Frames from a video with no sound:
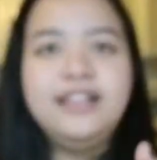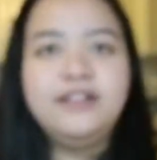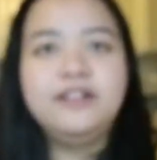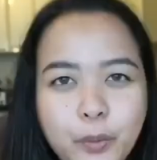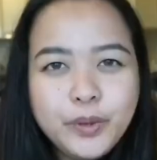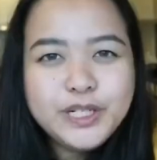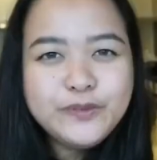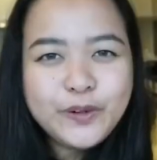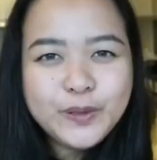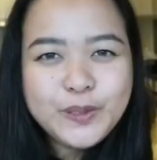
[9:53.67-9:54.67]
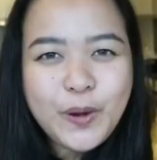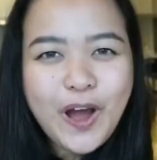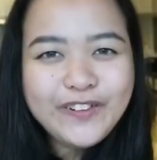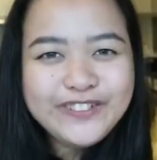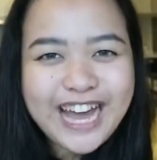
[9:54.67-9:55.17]
likod. Which photo
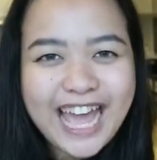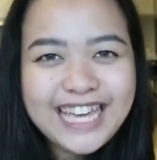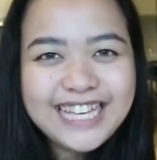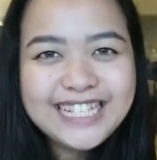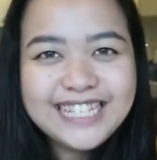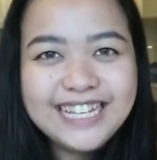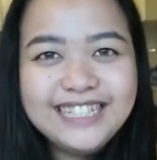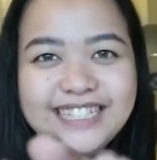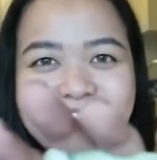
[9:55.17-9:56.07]
of Kai is it?